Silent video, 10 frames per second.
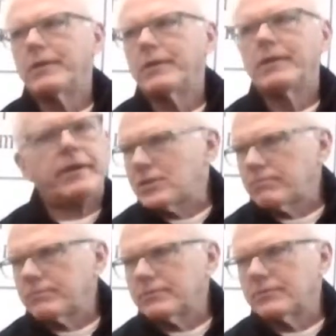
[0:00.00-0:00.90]
That's
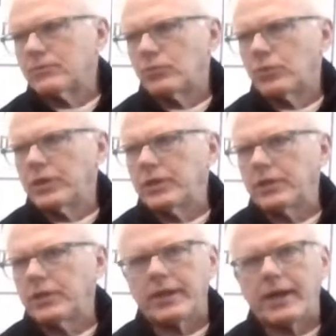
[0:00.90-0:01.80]
really
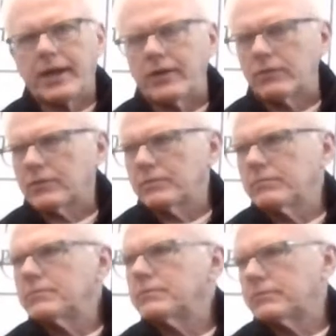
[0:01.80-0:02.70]
how
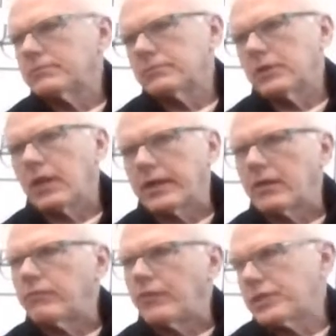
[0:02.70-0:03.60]
I got involved
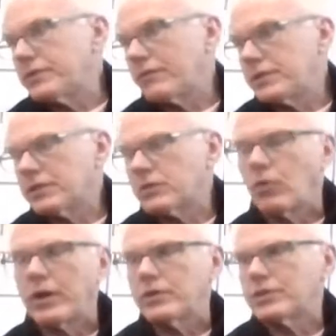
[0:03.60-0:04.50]
with 776 and
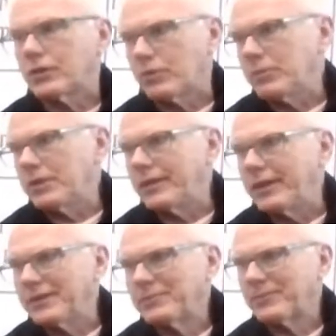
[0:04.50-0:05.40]
why you're stuck with me today.
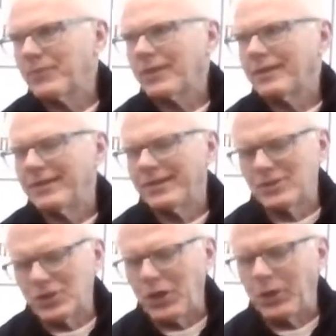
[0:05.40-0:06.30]

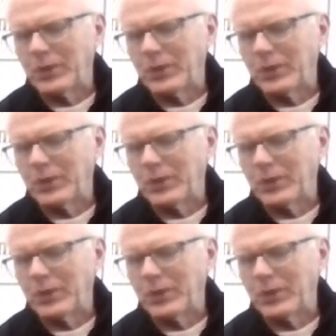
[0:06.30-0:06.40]
So,